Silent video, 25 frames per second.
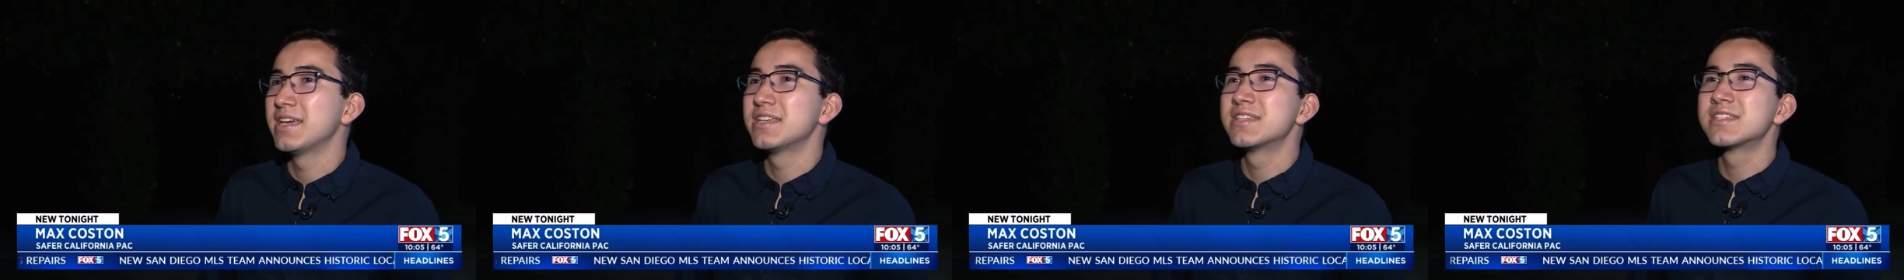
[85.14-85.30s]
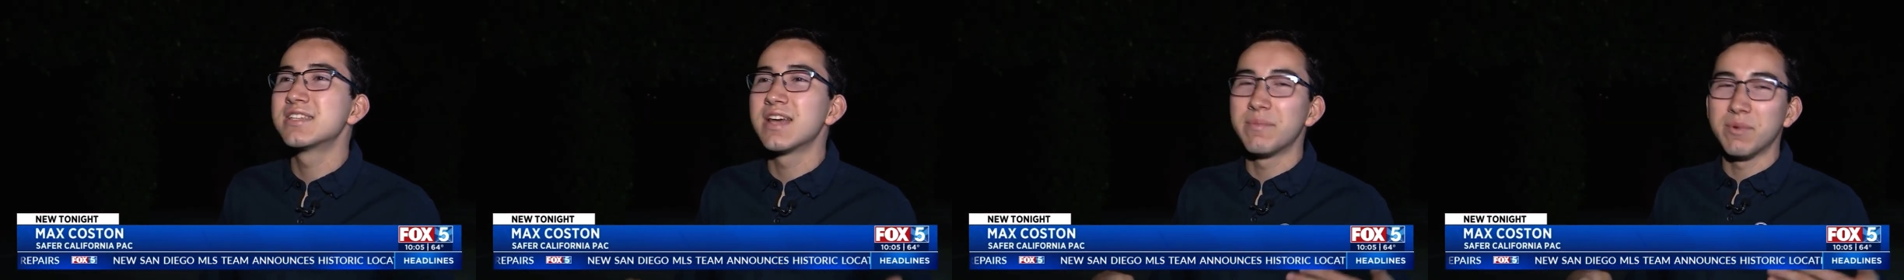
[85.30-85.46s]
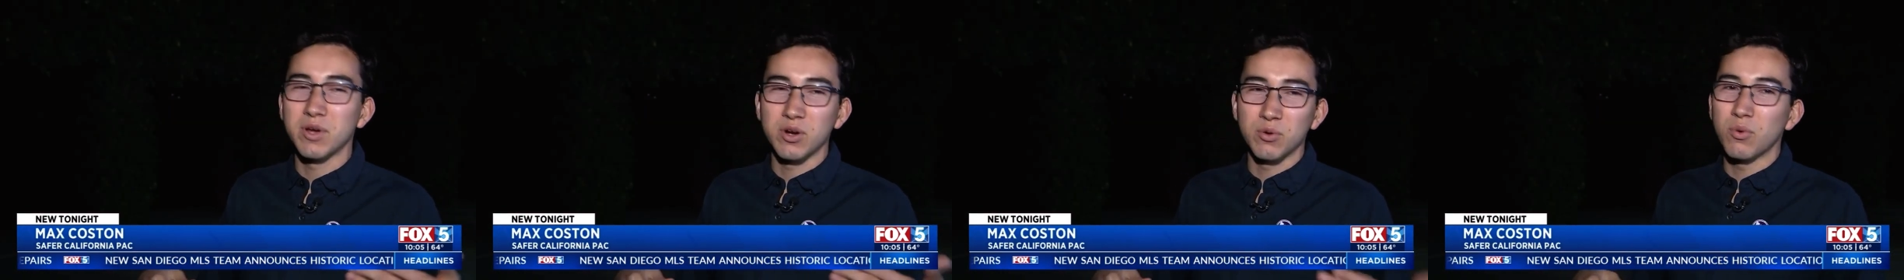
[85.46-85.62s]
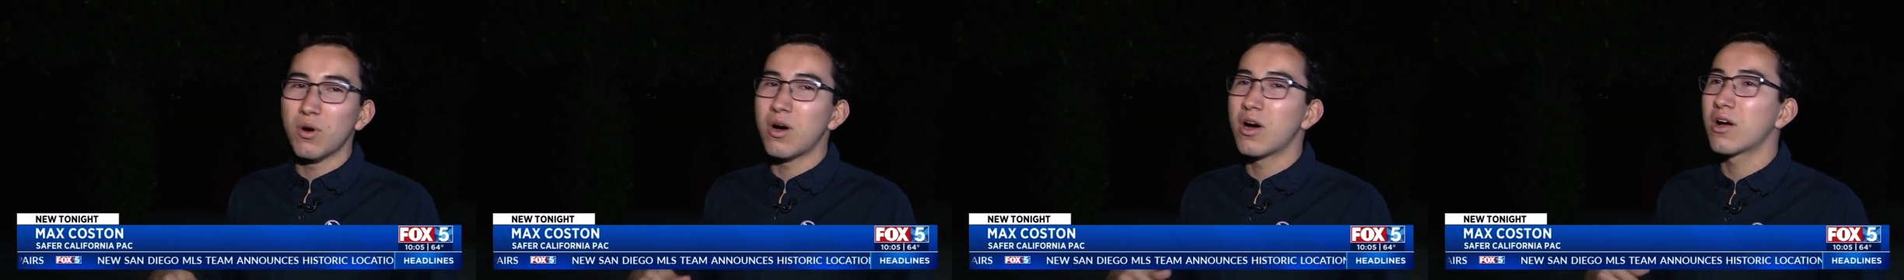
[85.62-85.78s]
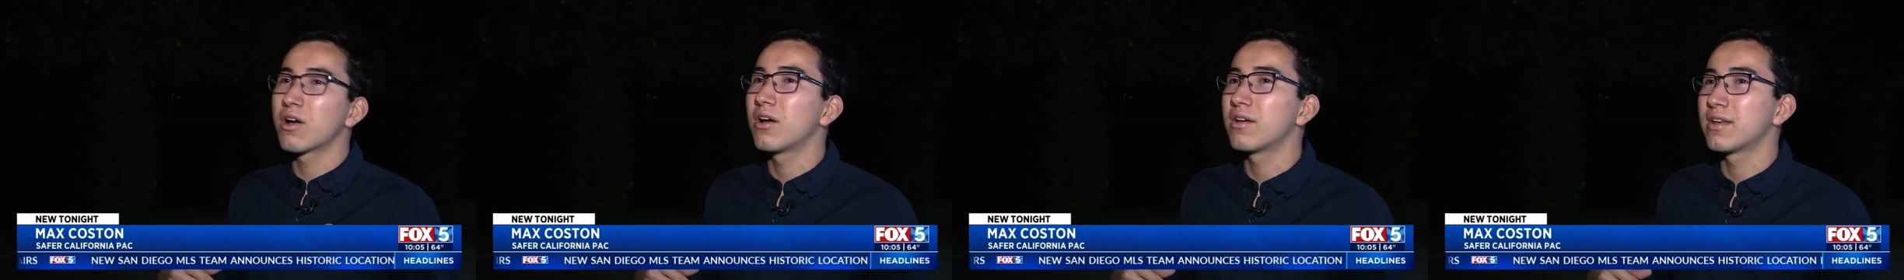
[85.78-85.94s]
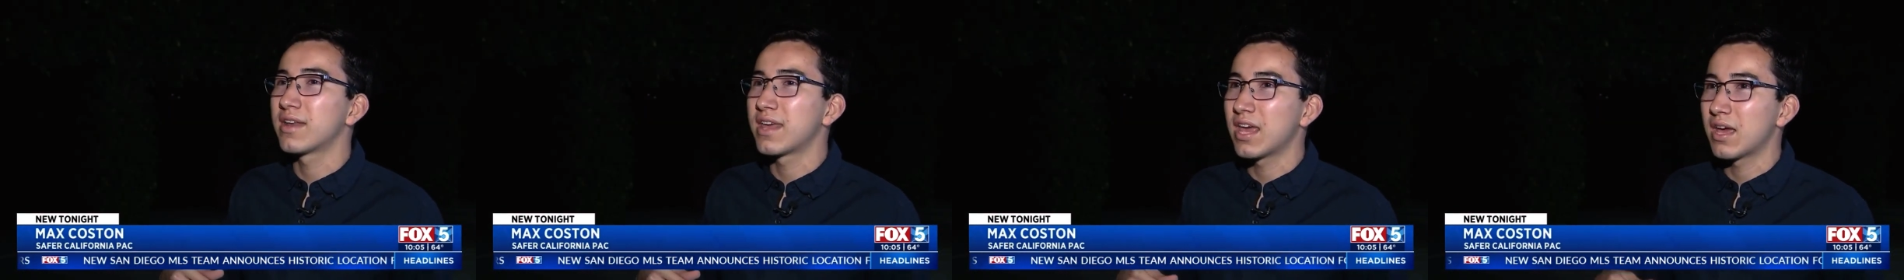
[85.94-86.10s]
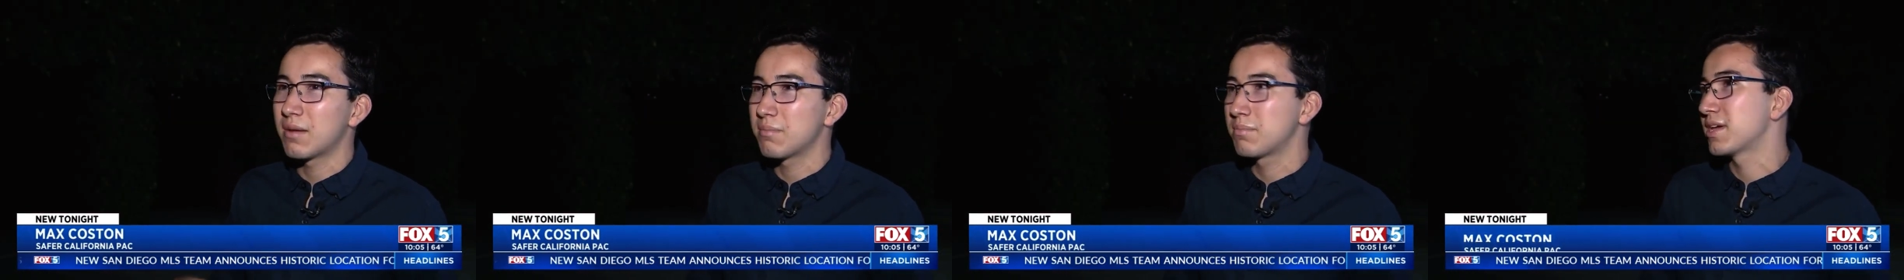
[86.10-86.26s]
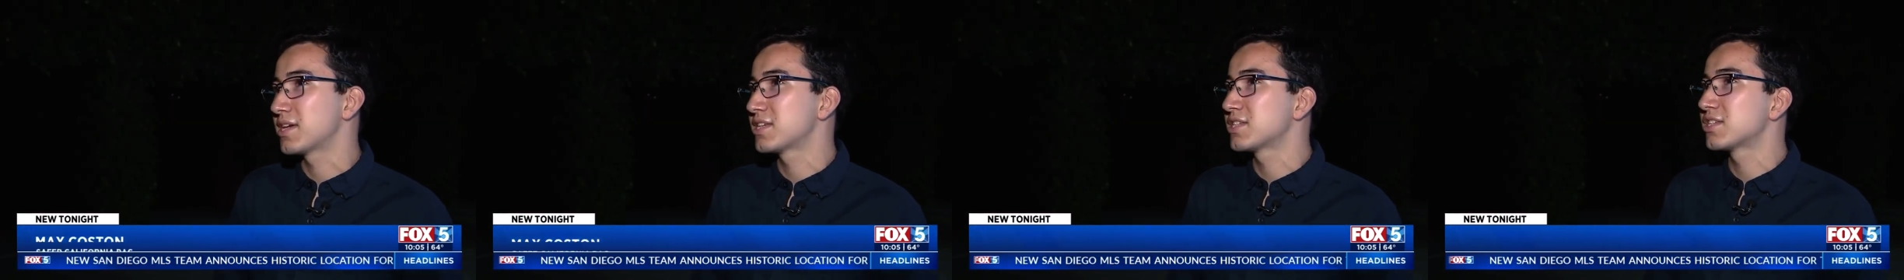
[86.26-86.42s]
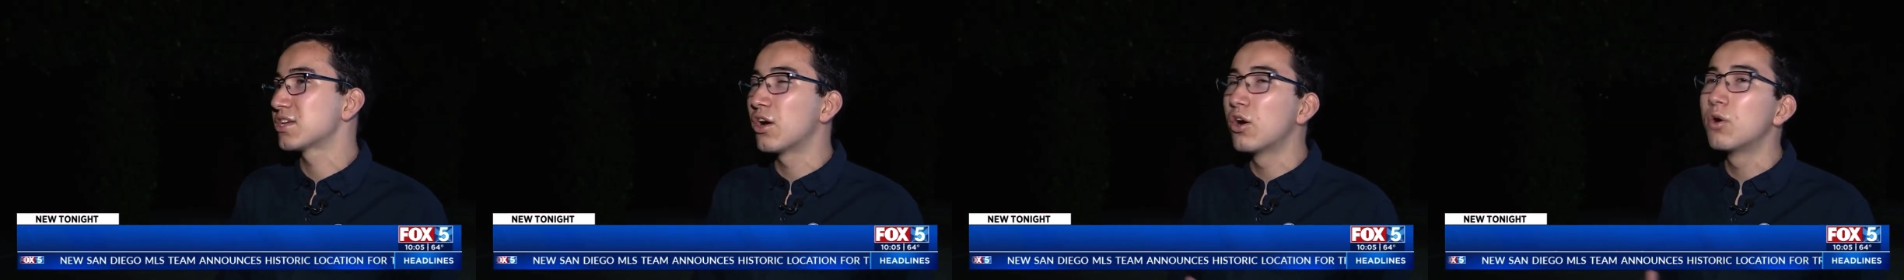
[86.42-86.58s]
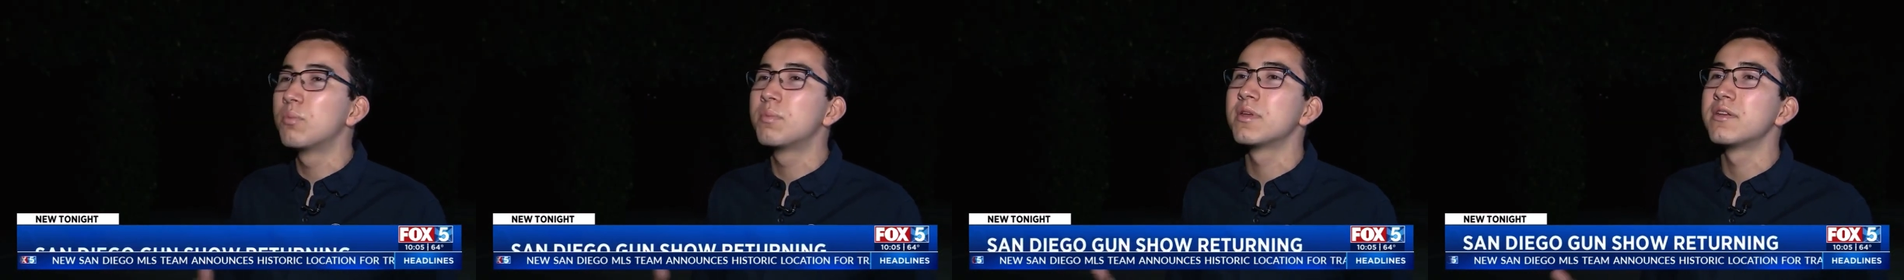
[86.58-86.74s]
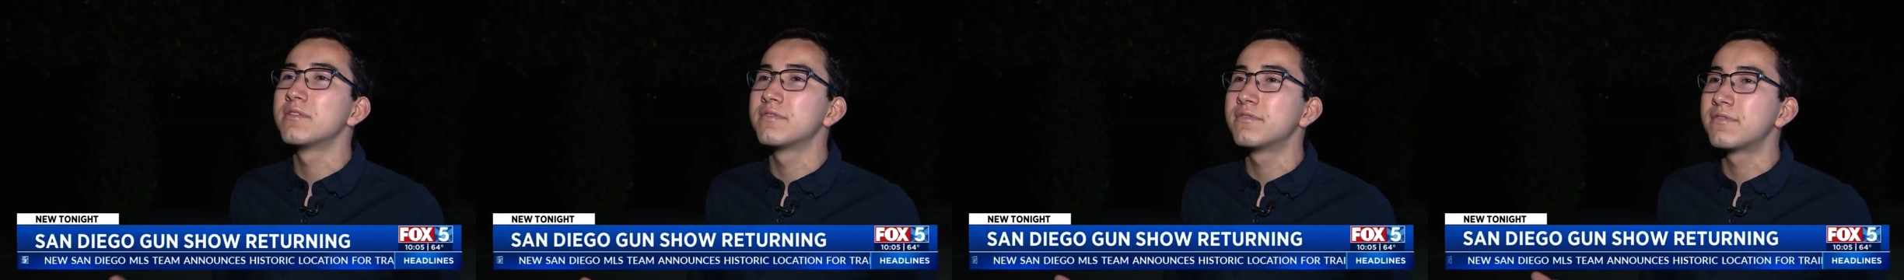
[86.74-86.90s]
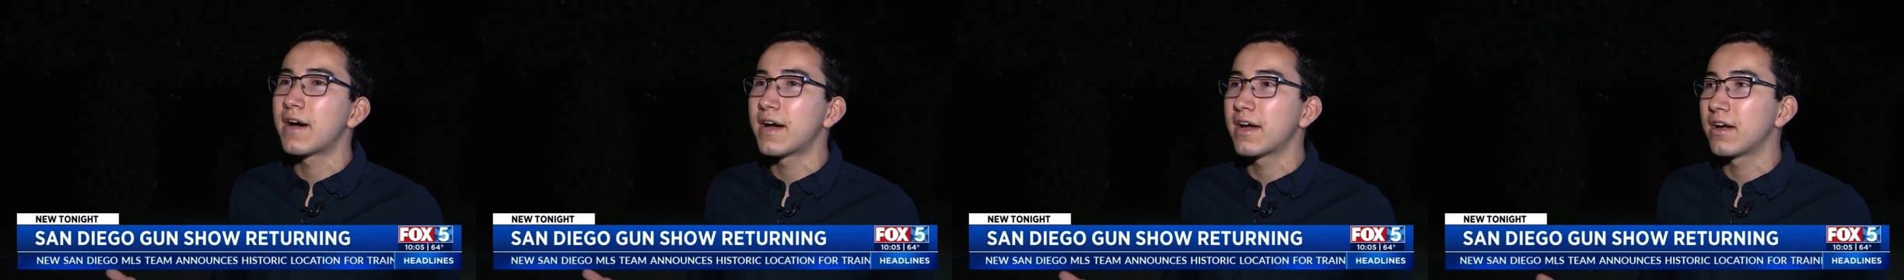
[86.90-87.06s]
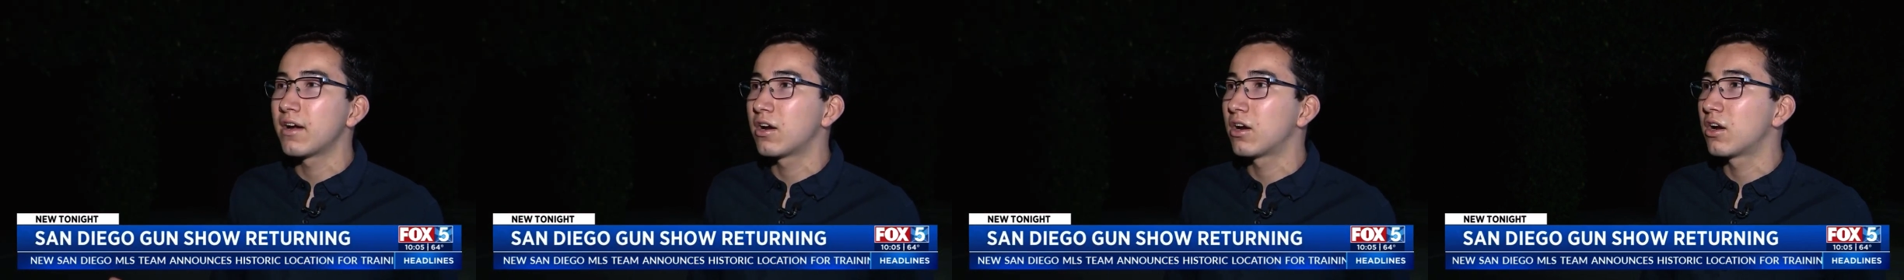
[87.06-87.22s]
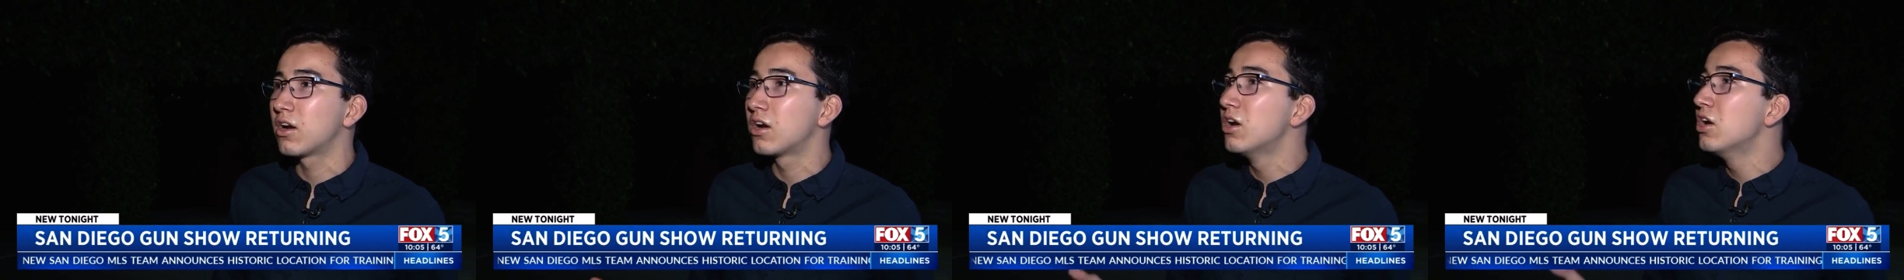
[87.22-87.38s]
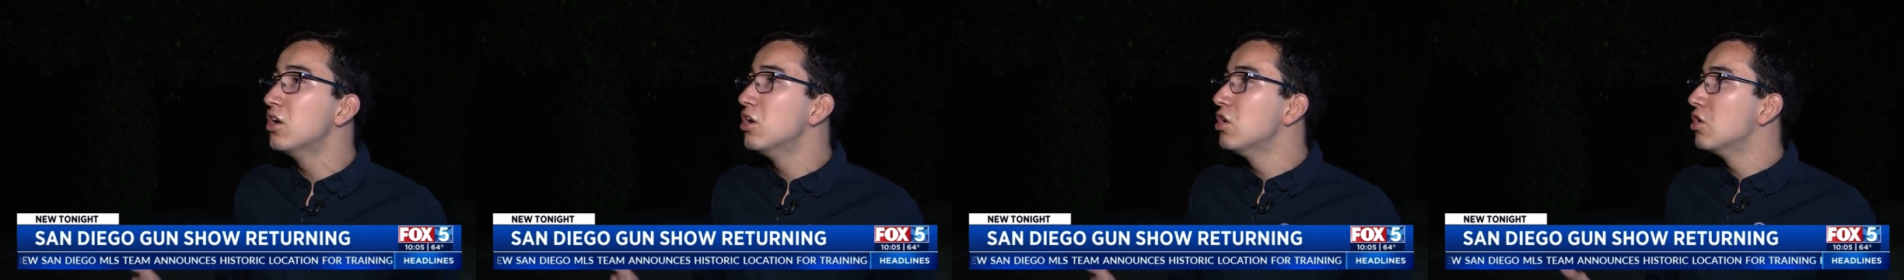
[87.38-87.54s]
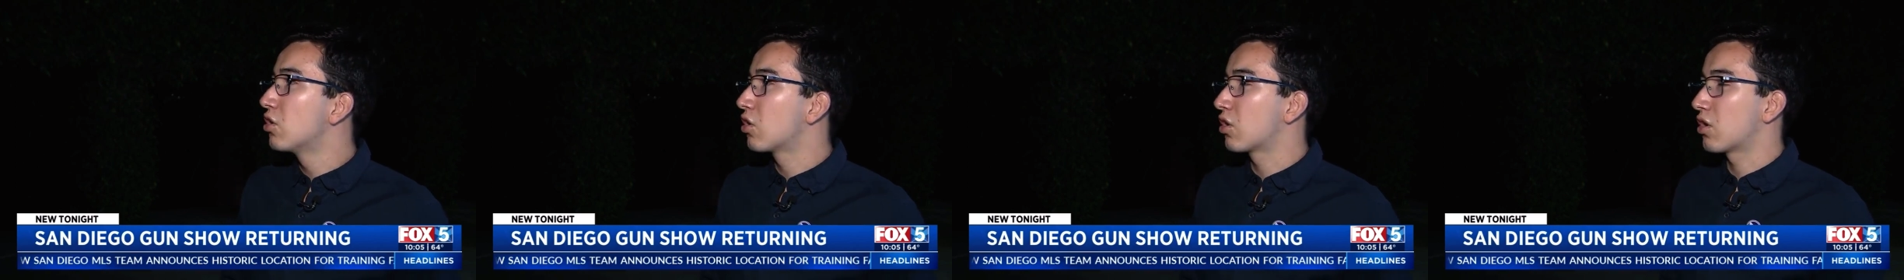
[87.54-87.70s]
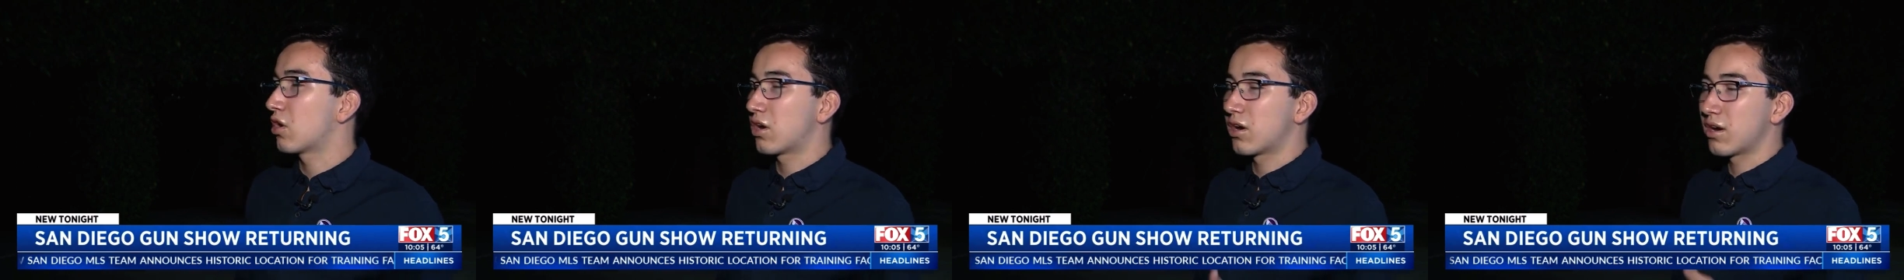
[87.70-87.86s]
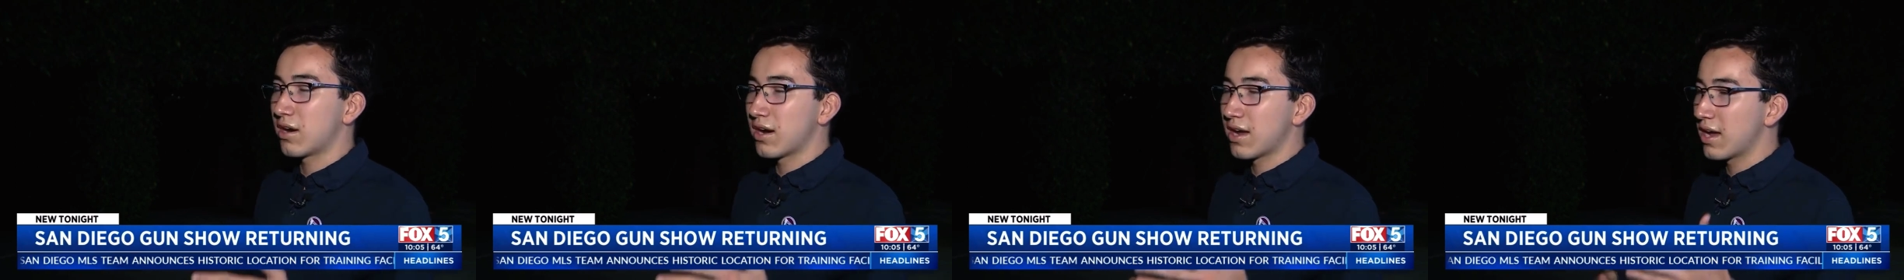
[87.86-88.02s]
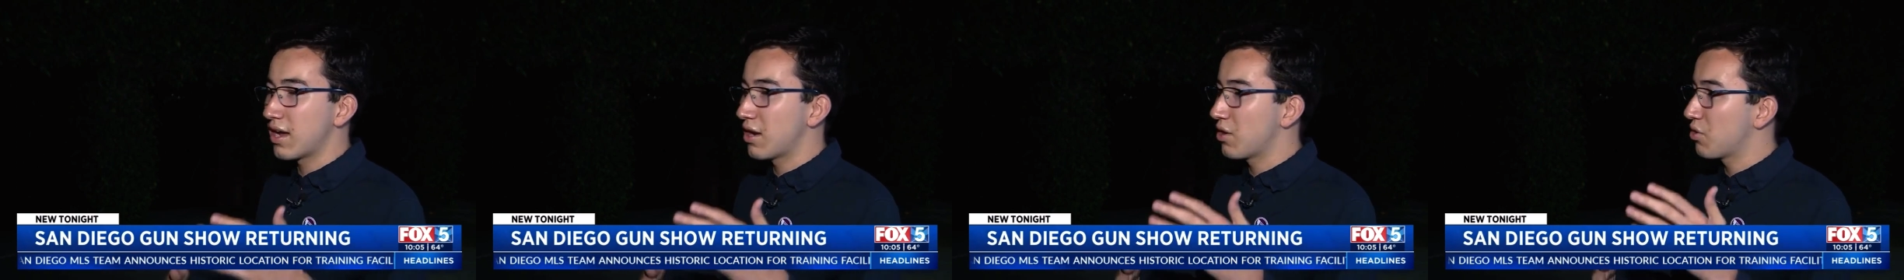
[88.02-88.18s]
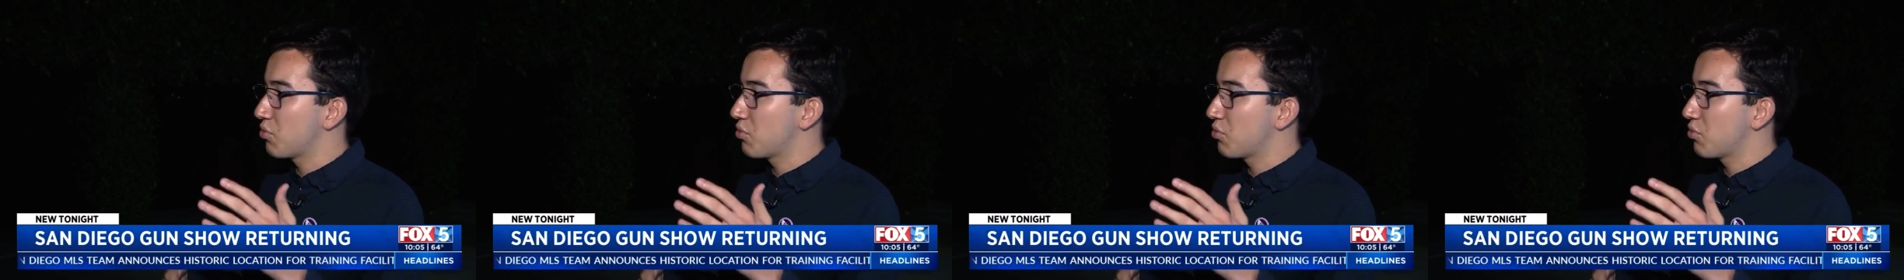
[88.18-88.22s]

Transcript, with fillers: someone walk on campus, open fire, or uh,